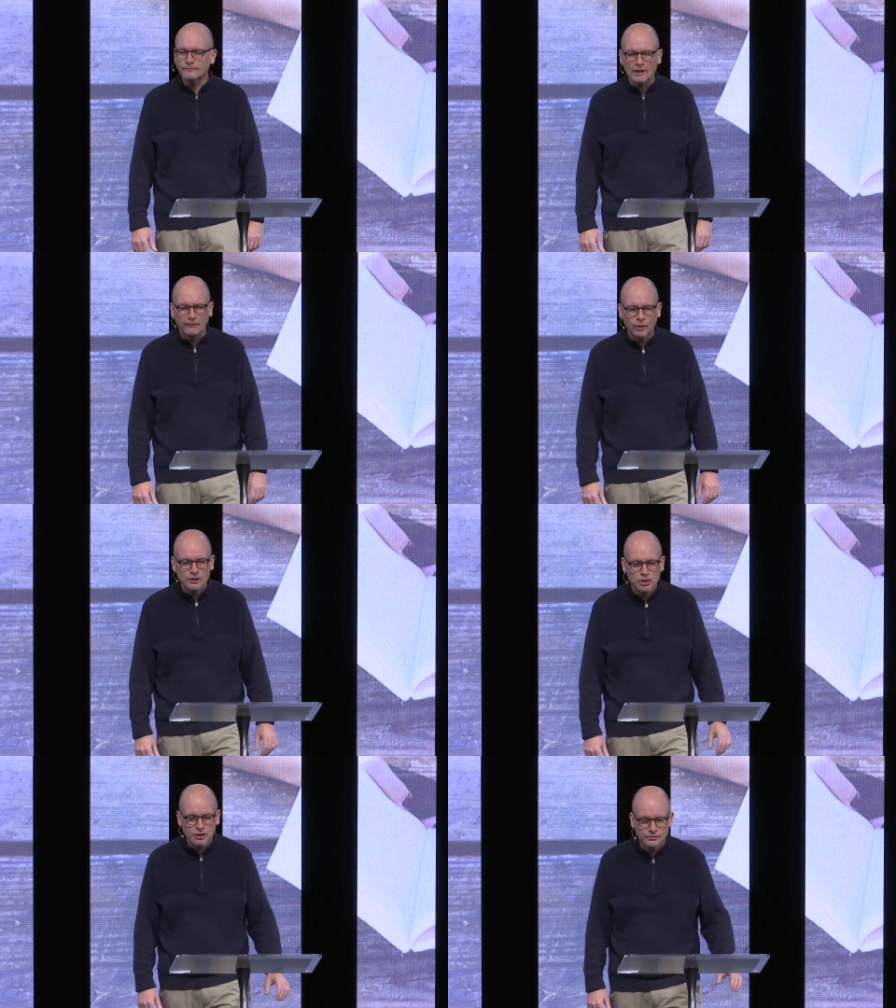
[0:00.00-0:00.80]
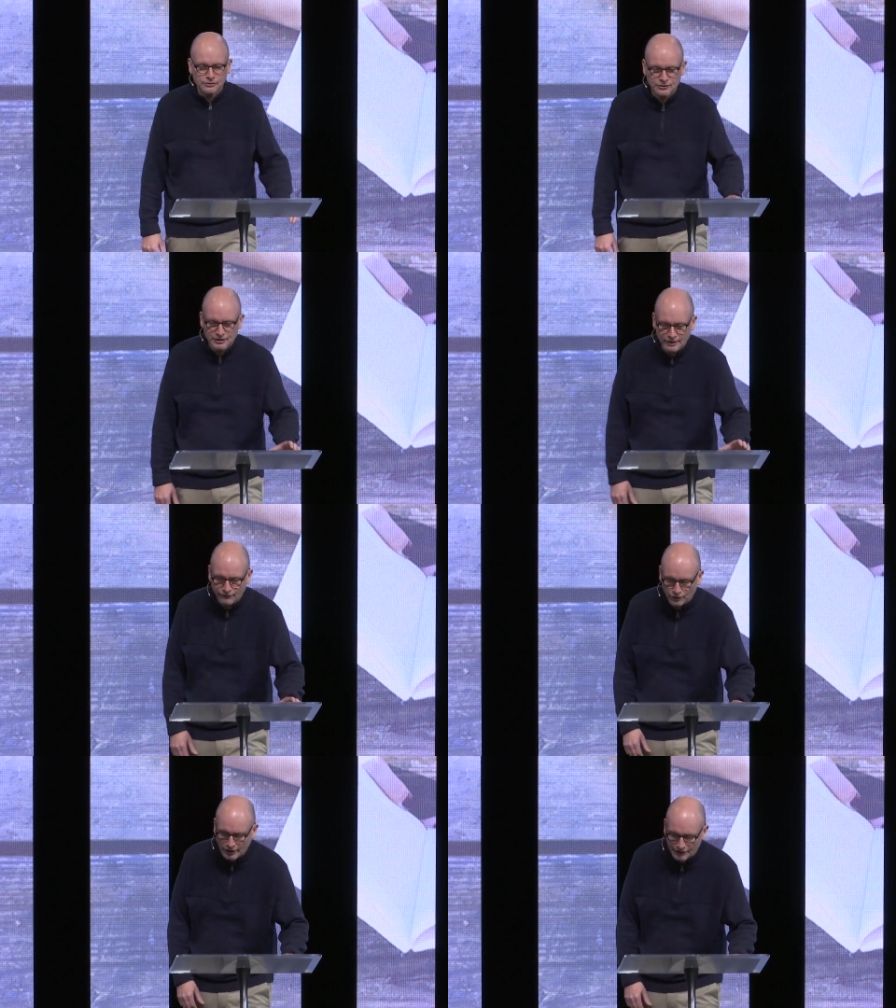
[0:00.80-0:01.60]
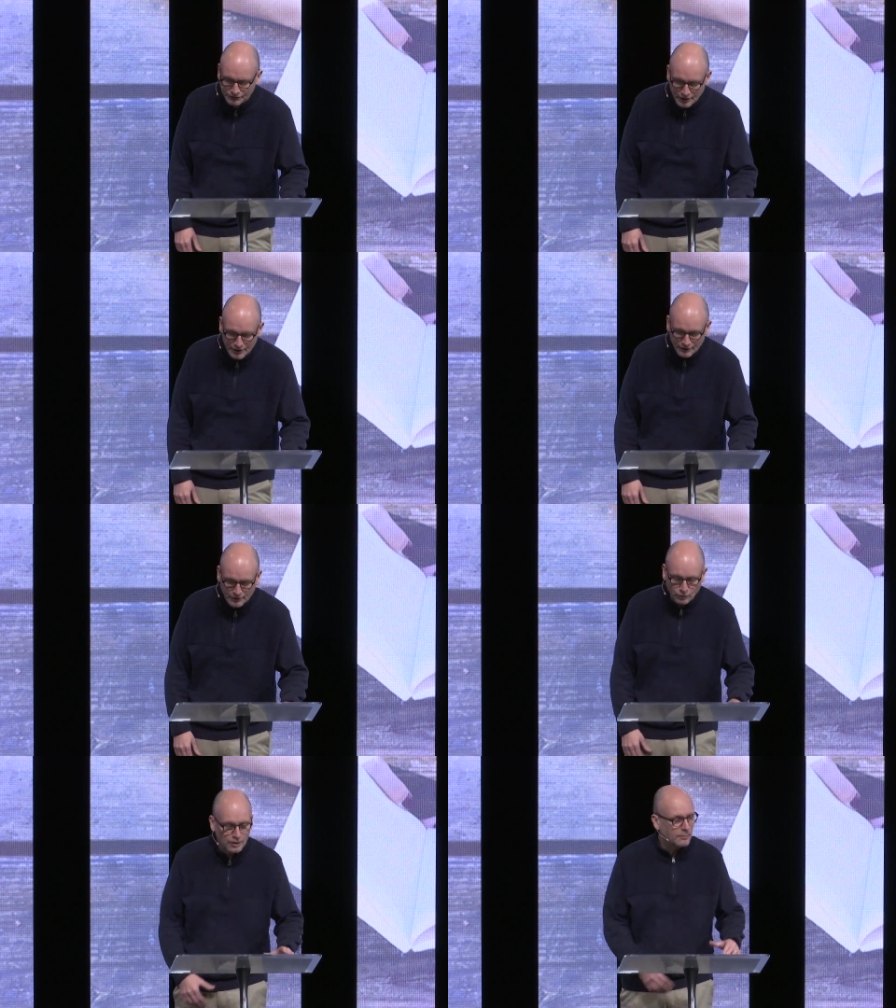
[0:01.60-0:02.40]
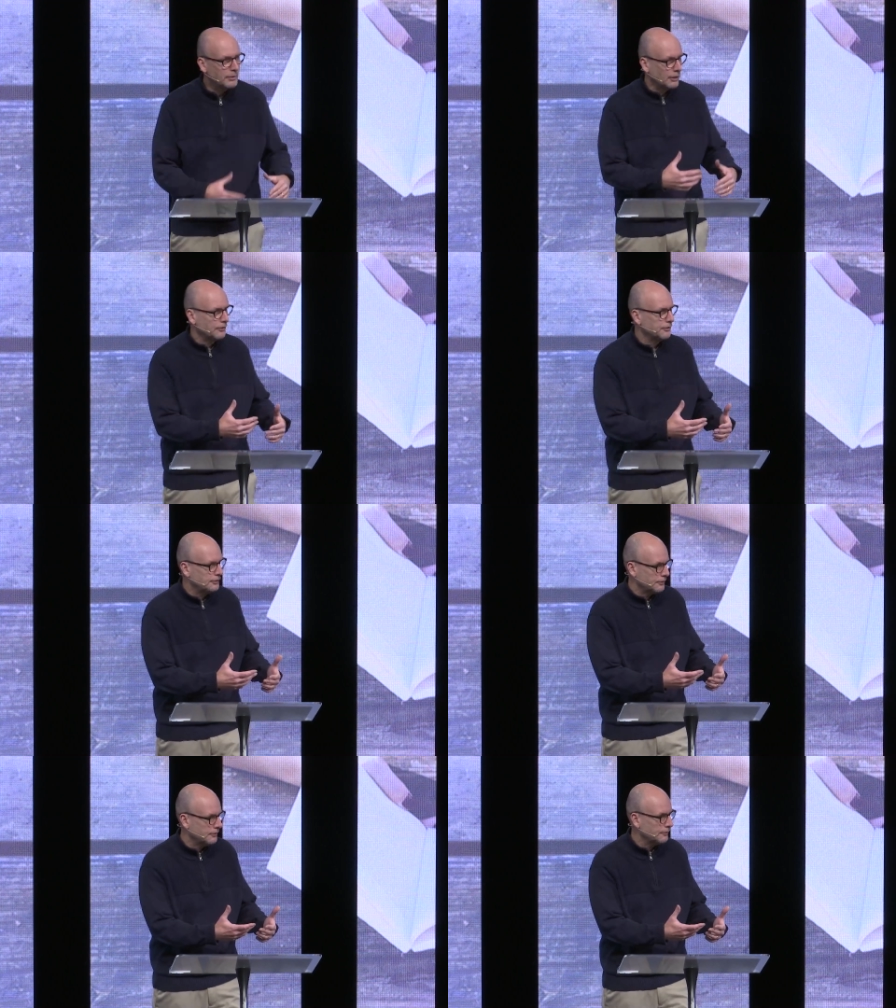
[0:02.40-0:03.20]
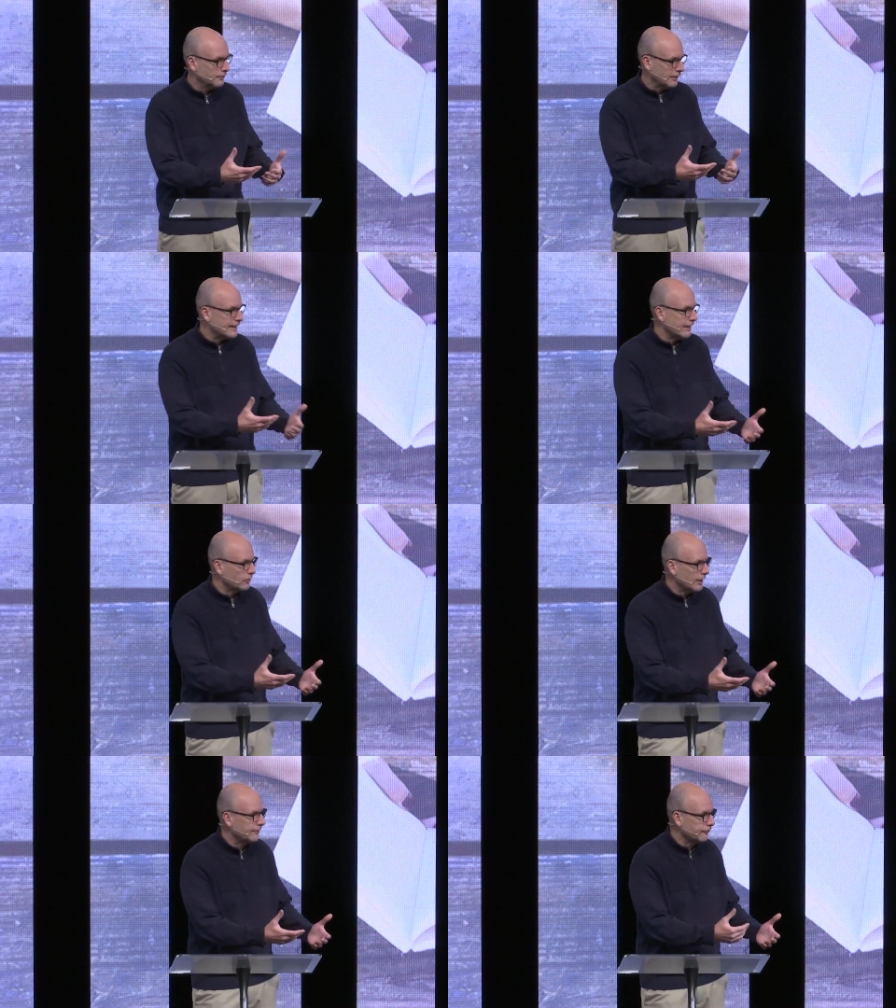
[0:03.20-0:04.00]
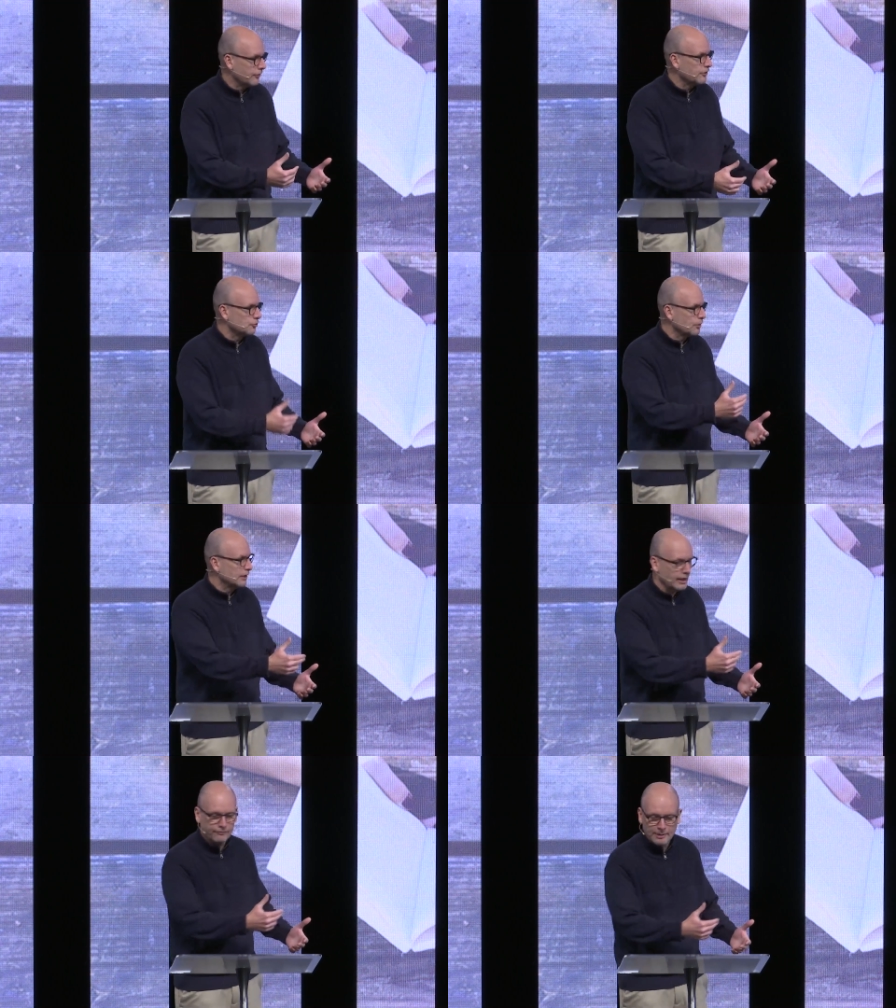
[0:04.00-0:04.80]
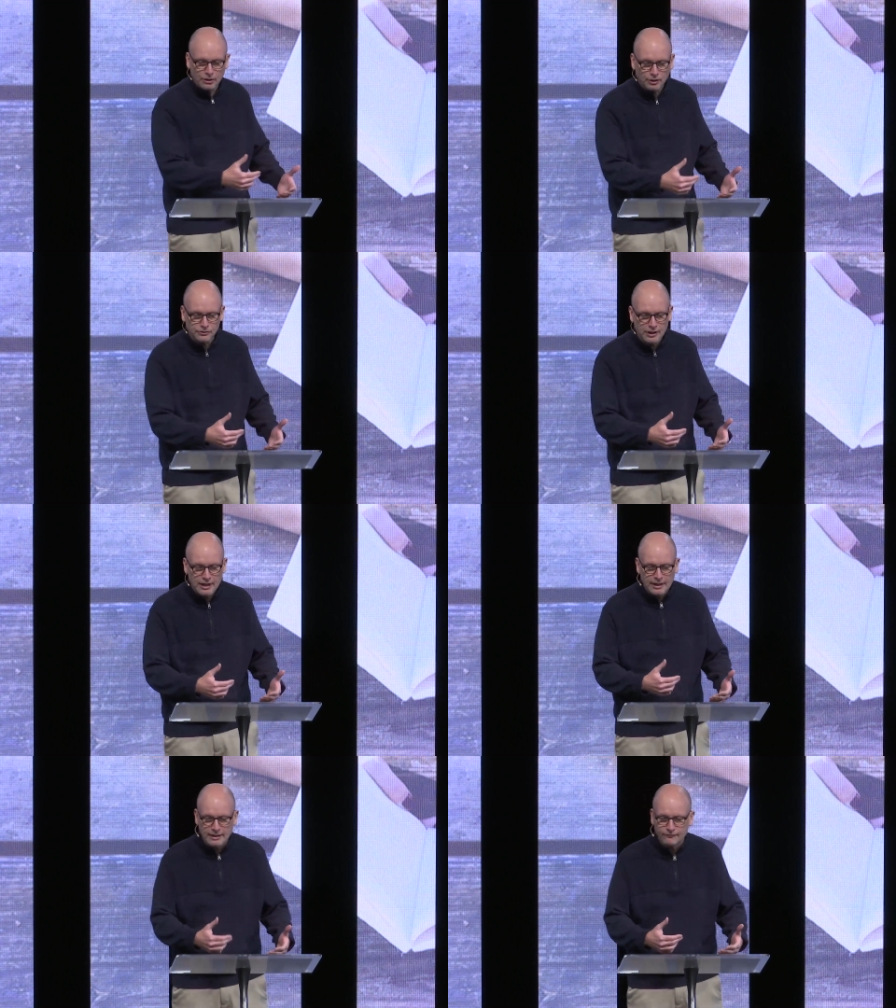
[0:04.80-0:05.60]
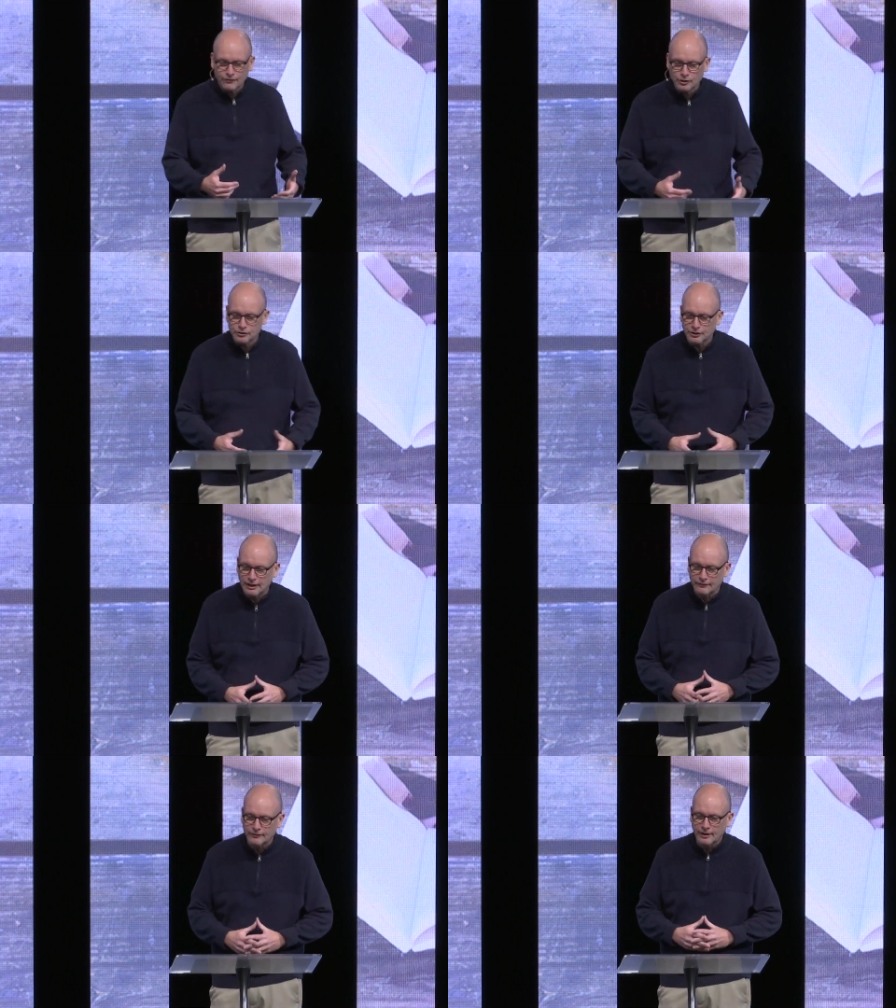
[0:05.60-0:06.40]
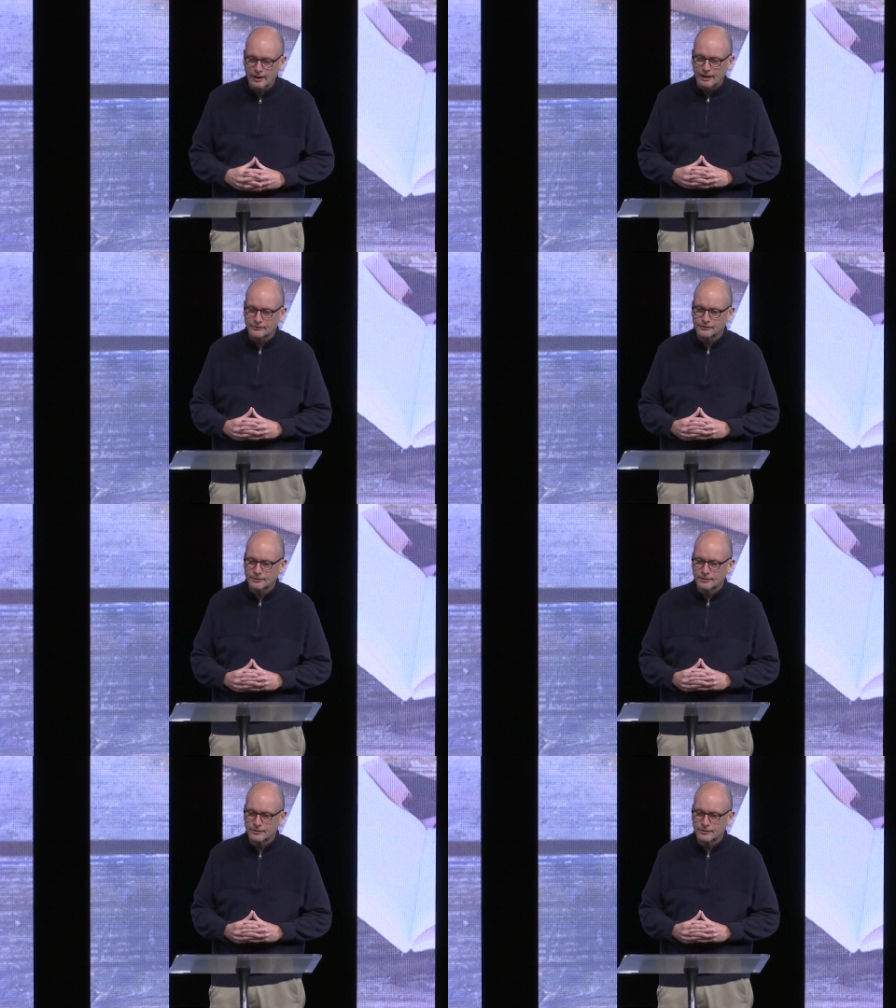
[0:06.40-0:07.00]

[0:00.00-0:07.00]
of what Jesus has done for us, then we're compelled to lay down our lives for others. We love because he first loved us.